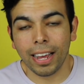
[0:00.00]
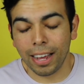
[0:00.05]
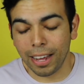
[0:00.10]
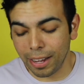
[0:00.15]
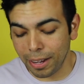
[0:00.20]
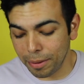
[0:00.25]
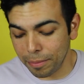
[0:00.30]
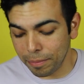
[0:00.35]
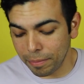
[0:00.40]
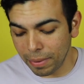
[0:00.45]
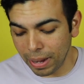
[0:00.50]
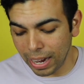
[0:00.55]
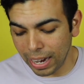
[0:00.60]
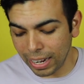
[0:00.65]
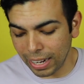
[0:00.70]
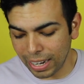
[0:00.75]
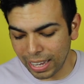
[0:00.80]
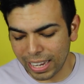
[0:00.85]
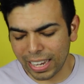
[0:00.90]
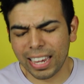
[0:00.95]
I
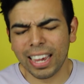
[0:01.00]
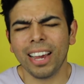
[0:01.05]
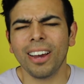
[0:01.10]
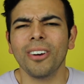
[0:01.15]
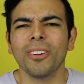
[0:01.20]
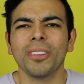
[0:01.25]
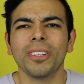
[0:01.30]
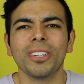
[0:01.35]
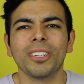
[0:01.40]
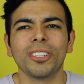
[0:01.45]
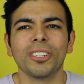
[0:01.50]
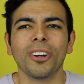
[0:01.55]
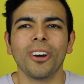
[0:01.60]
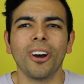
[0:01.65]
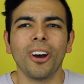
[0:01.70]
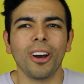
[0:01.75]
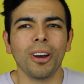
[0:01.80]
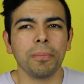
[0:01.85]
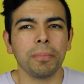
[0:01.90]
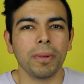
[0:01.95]
like how the
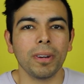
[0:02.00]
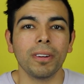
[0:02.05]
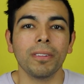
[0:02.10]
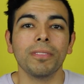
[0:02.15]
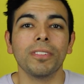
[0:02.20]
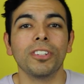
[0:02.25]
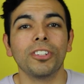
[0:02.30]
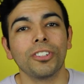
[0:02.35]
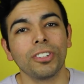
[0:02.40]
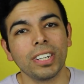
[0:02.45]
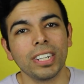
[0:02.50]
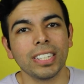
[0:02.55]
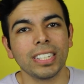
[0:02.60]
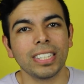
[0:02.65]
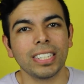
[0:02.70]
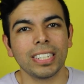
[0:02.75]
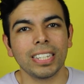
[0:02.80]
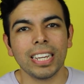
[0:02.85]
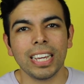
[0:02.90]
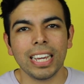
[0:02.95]
top of the
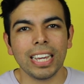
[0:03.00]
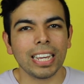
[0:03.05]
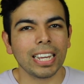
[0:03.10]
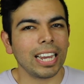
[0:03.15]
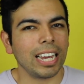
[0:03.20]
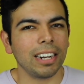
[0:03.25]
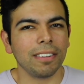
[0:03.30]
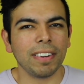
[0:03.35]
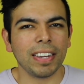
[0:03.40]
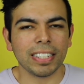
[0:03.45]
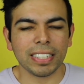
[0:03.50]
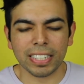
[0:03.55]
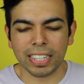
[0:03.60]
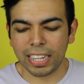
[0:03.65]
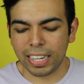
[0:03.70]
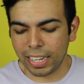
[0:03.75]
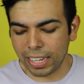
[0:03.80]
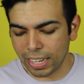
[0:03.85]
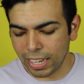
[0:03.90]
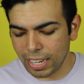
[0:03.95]
dress kind of has
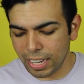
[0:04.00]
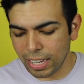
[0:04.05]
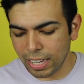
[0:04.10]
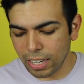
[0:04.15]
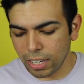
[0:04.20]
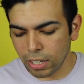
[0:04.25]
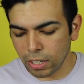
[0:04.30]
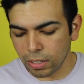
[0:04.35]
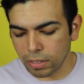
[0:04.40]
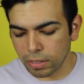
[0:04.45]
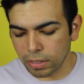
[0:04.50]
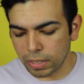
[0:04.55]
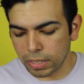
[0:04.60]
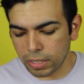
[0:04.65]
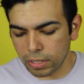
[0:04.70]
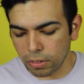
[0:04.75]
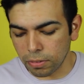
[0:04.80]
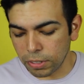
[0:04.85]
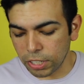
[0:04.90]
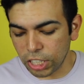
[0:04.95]
like
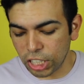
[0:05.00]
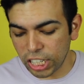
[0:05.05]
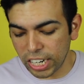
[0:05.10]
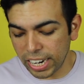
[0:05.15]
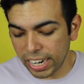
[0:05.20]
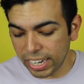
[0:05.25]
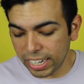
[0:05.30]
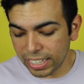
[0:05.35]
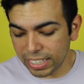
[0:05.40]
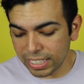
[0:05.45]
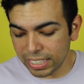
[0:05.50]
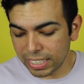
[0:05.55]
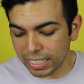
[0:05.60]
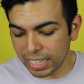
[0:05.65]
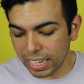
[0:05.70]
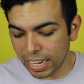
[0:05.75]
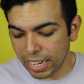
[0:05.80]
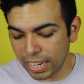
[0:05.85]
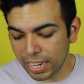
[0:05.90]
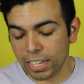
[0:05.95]
silver chains,
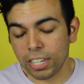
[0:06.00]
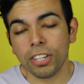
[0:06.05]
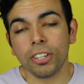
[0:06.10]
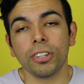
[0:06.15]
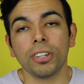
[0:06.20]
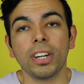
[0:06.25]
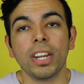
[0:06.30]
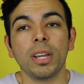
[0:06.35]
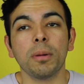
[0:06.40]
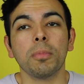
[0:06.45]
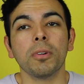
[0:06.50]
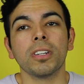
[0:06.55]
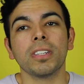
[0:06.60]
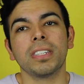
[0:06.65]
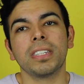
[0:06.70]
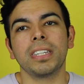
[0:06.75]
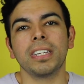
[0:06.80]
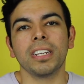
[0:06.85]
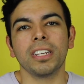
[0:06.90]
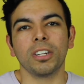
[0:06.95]
and you're able to
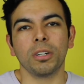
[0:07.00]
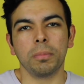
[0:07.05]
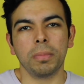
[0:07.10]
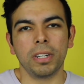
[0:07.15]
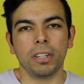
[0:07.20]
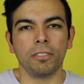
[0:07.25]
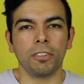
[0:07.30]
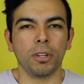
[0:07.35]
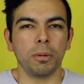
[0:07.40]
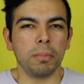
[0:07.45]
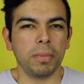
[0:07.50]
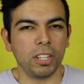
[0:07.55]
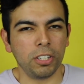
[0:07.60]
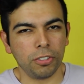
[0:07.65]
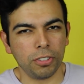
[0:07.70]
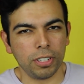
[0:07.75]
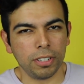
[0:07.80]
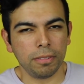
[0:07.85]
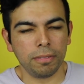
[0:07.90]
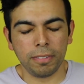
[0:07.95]
see a little bit of her
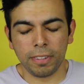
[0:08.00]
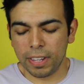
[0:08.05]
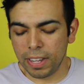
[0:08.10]
midriff